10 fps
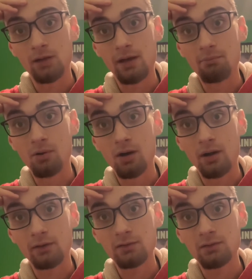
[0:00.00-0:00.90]
I
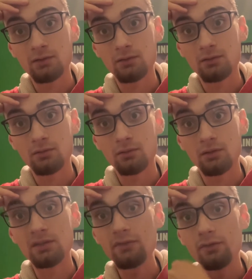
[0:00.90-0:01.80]
bought
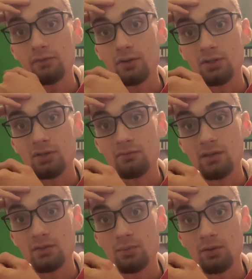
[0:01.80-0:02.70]
a different version of
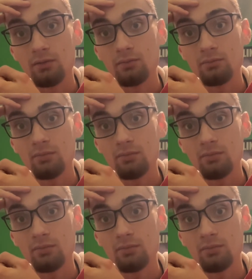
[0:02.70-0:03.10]
this one.